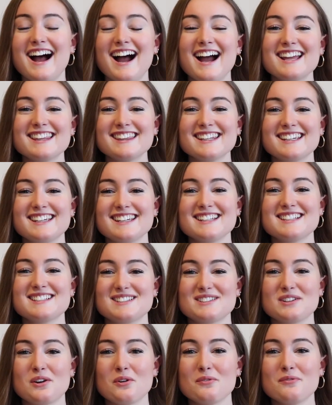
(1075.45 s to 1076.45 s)
I think
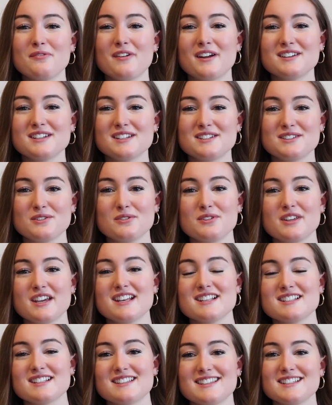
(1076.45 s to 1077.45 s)
it's so fun to do
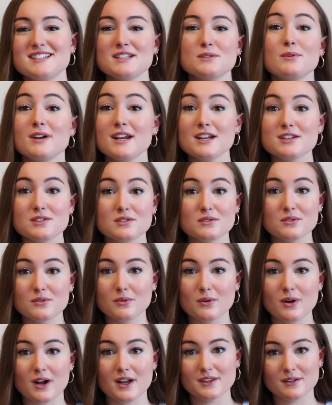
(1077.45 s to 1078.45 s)
this. This is what I
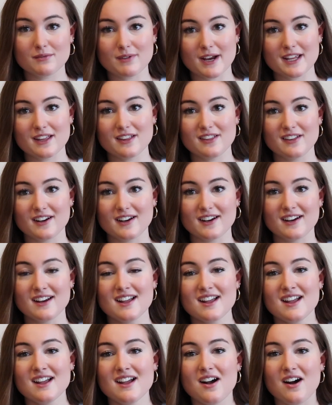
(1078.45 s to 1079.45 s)
do on the regular
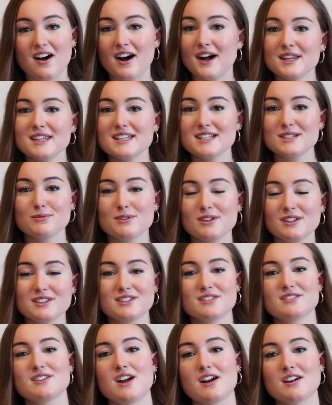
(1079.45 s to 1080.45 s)
on this
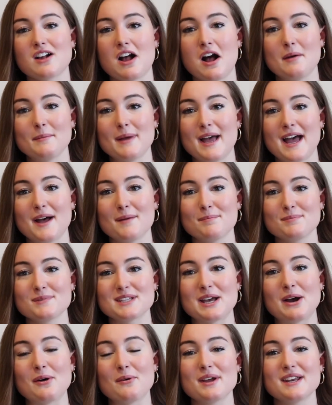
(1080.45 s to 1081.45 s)
Realtor.com app,
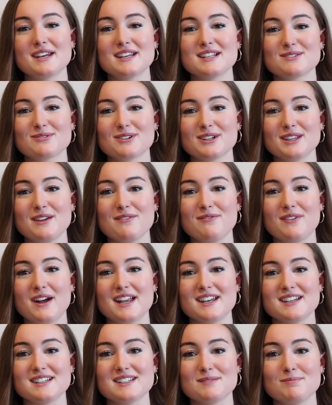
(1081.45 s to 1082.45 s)
so it is really
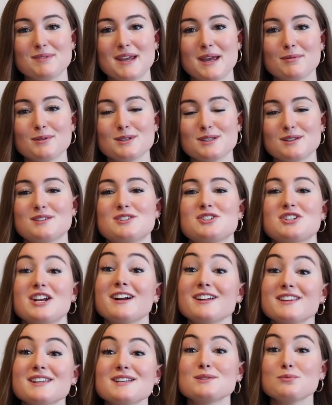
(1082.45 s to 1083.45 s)
fun to be able to
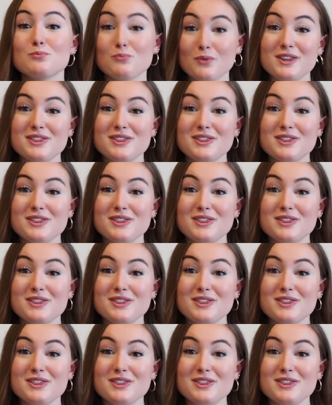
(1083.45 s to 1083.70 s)
share this